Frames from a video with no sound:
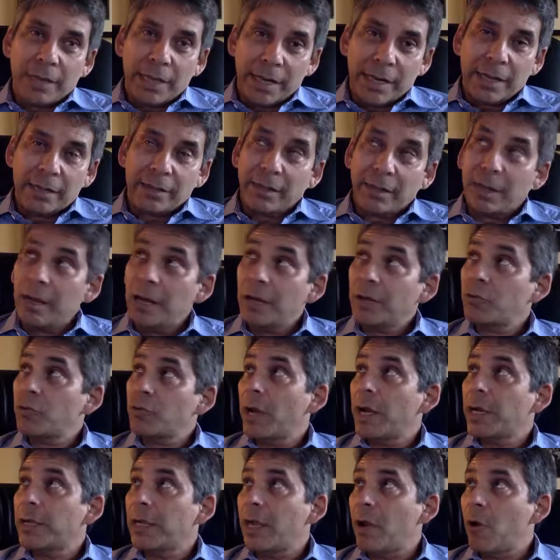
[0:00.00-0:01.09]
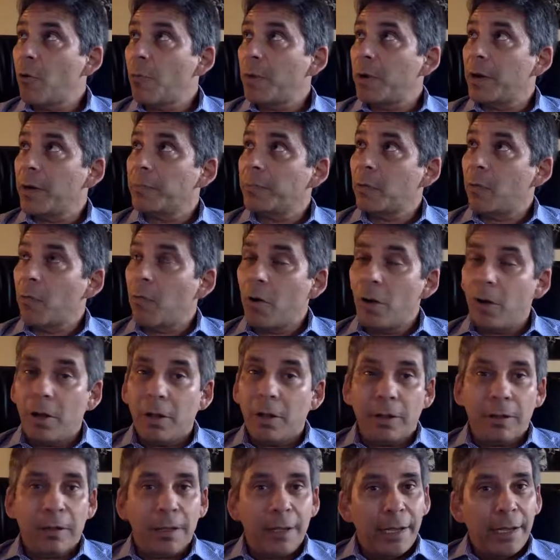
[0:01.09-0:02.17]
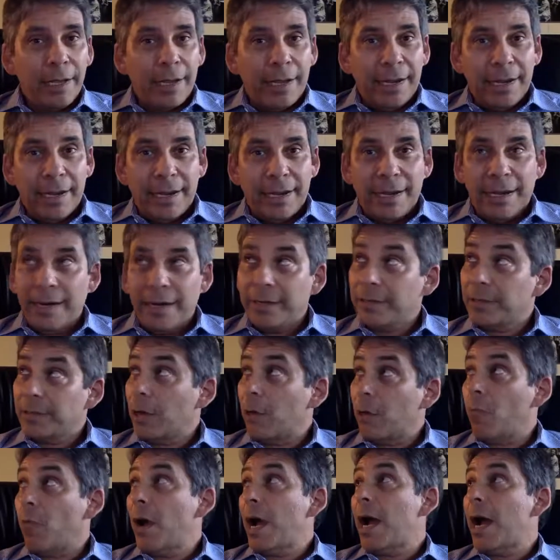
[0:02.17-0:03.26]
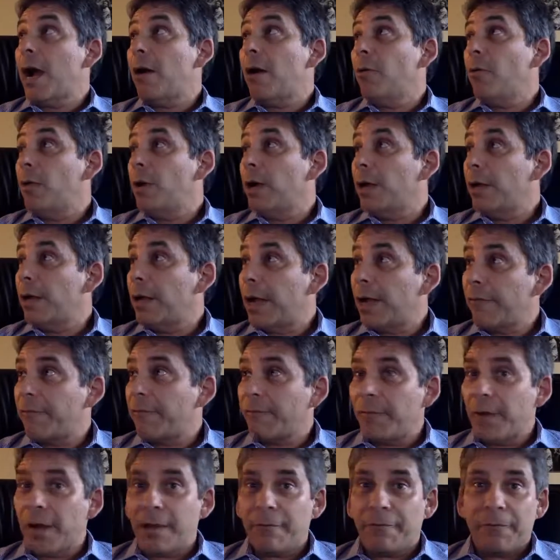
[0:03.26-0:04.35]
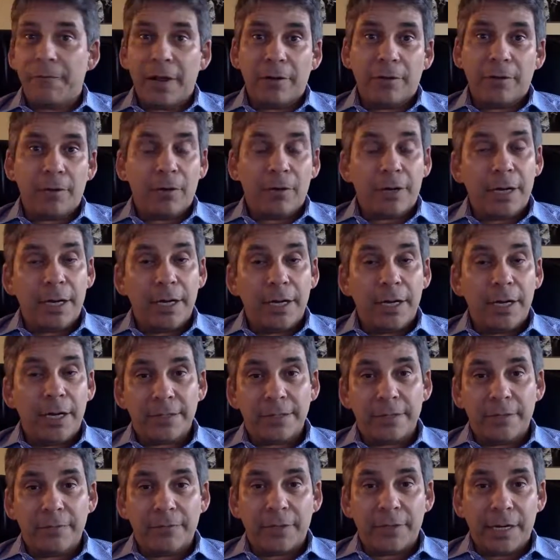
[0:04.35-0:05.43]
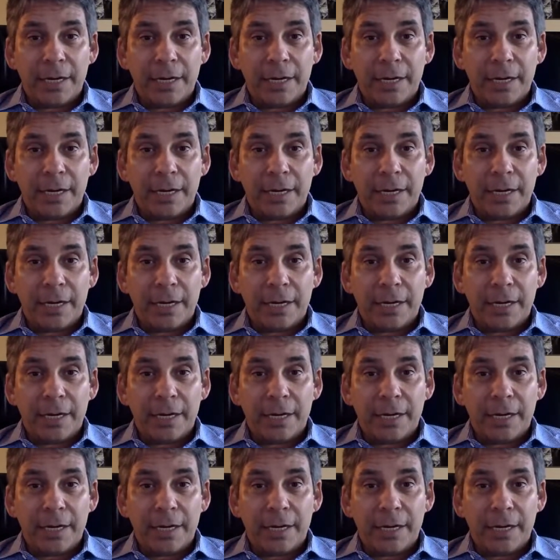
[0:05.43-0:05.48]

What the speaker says: get the contract, they open up the wall, and say, wow, I found all kinds of stuff